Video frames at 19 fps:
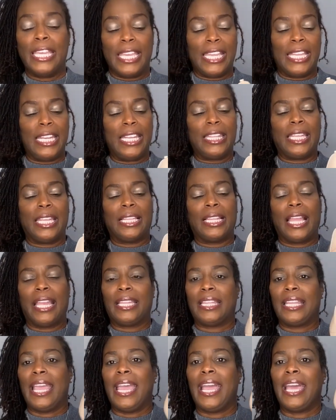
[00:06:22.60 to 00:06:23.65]
anything like
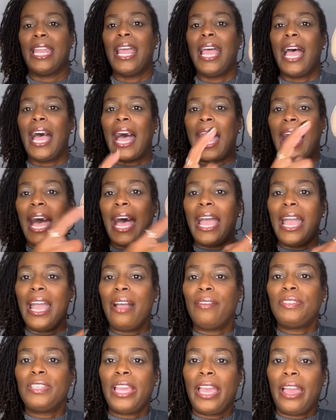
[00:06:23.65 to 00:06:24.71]
that, I
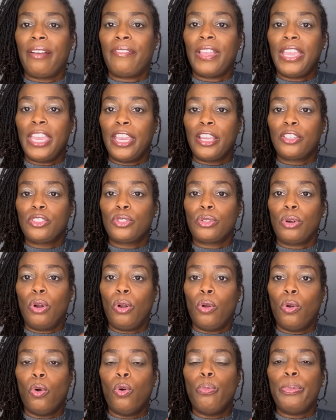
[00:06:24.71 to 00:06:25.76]
have to have an extra
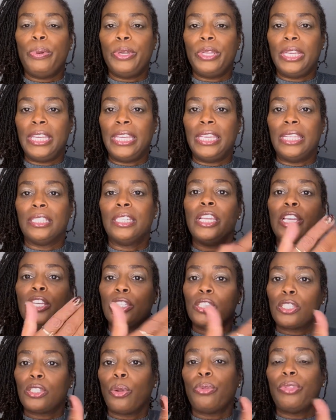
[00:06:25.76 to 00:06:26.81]
hole put in
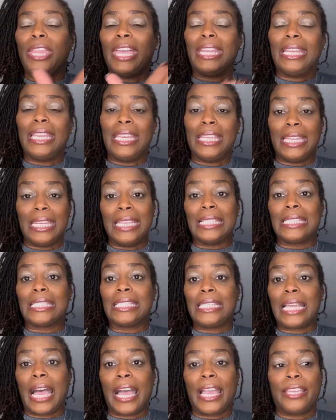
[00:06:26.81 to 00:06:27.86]
so that it is
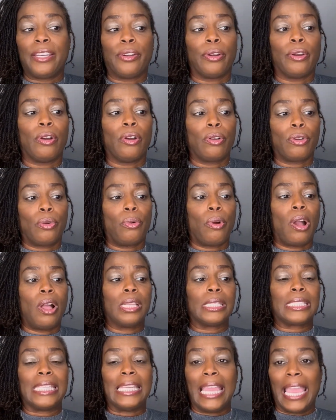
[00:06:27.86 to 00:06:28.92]
tighter
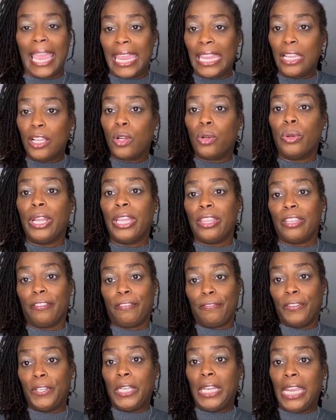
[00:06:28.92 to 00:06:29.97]
across the ankle and the
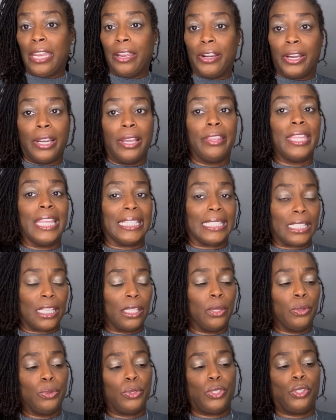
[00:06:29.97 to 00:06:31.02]
foot area that's
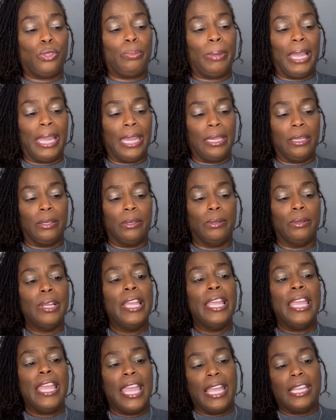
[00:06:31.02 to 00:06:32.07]
close to my ankle.
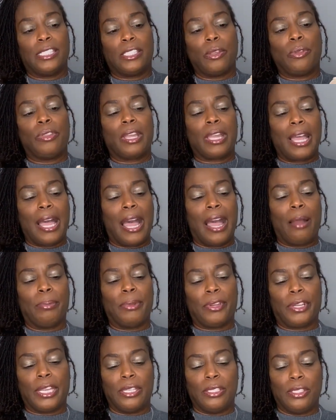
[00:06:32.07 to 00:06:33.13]
And so the cobbler
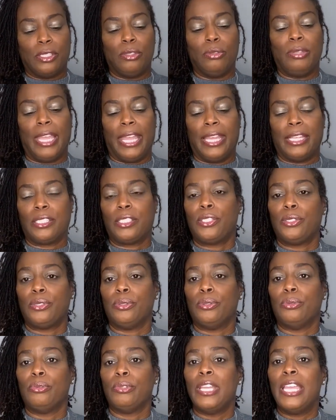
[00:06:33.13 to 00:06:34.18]
can do that
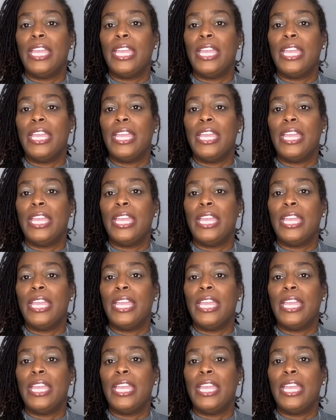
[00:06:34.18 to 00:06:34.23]
too.